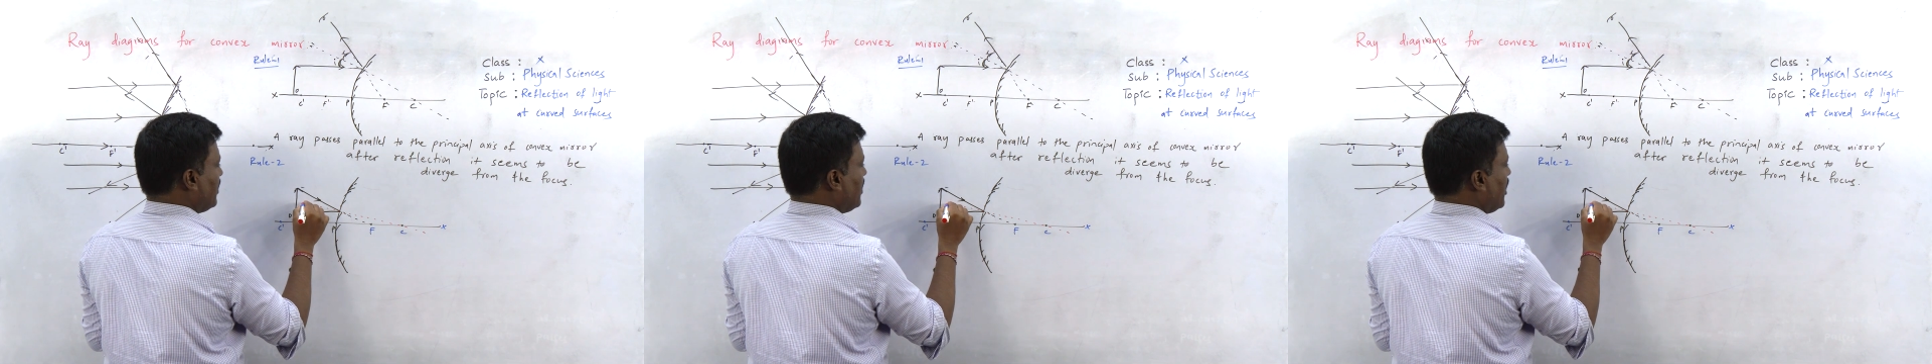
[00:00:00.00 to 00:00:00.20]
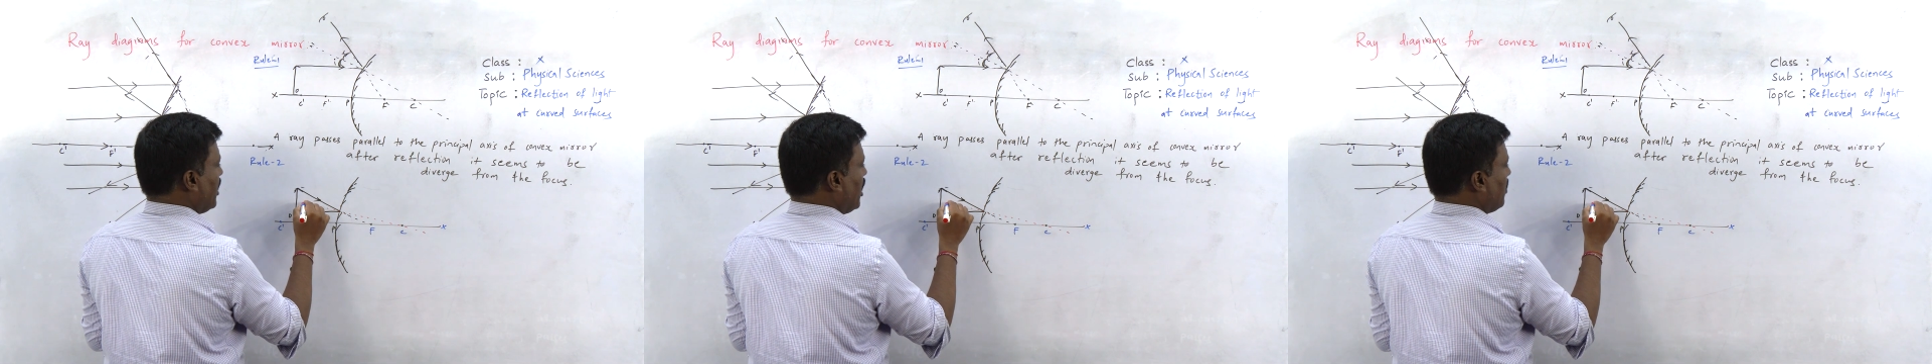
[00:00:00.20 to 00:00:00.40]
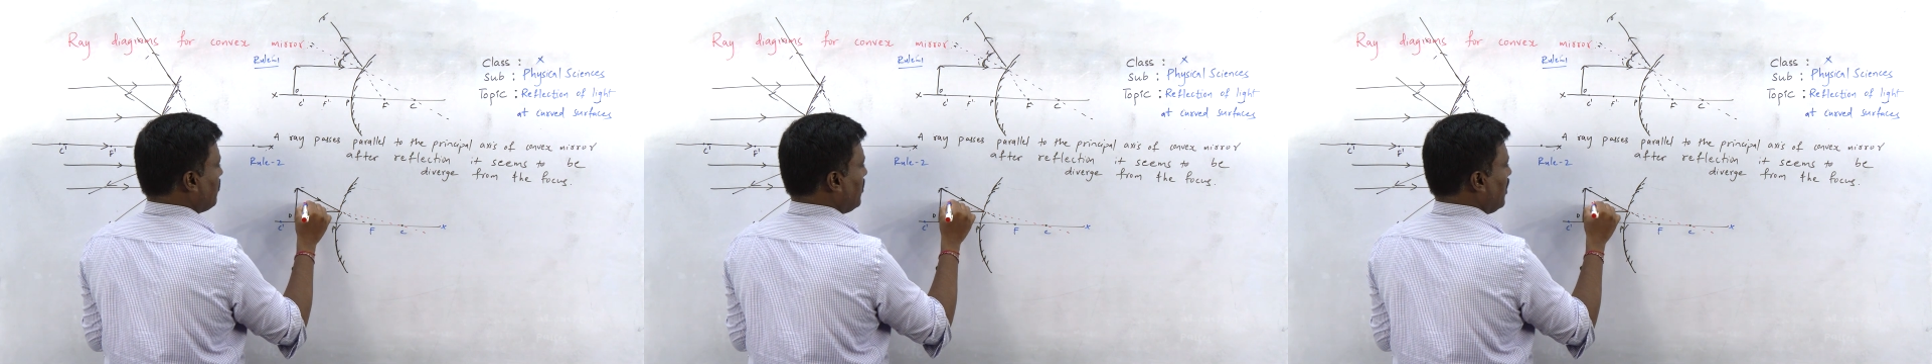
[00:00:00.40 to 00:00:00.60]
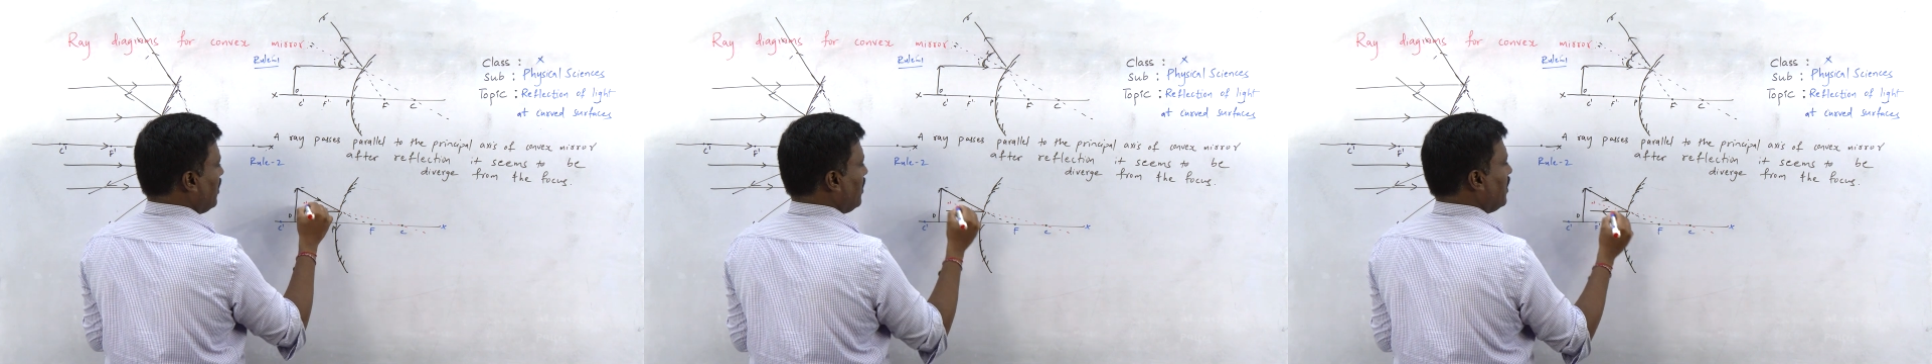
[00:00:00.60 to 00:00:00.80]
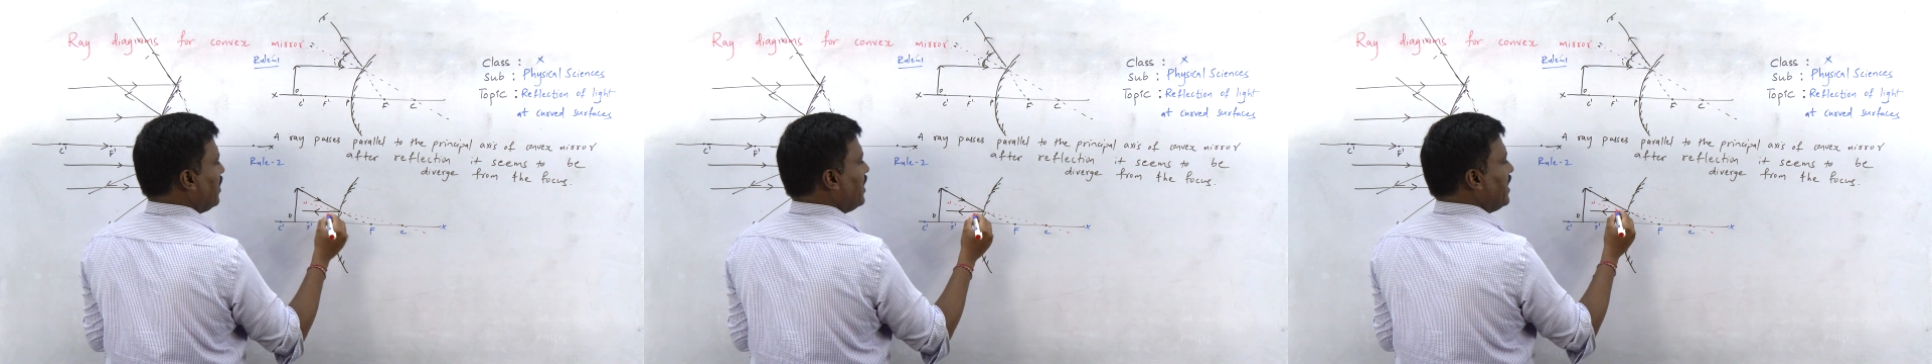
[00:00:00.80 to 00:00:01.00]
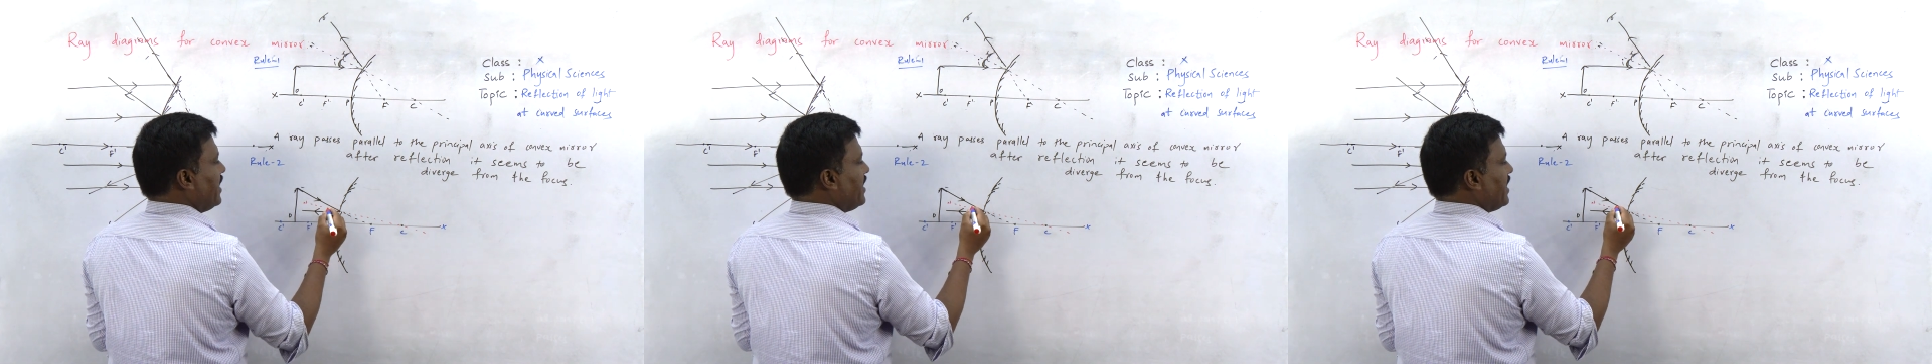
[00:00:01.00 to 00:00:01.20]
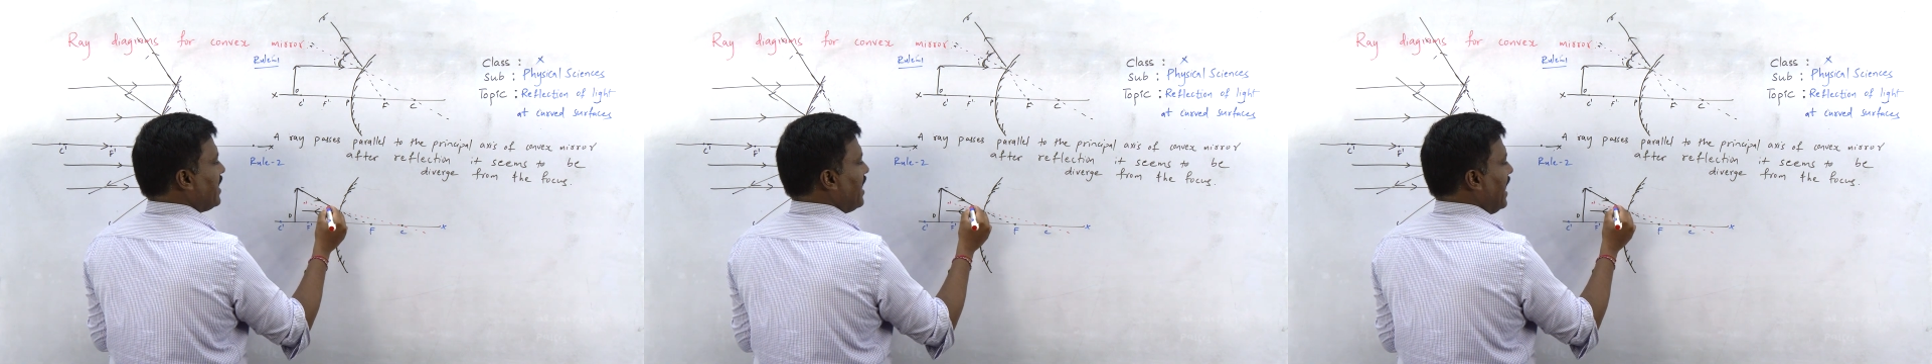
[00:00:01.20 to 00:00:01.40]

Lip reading: the normal, here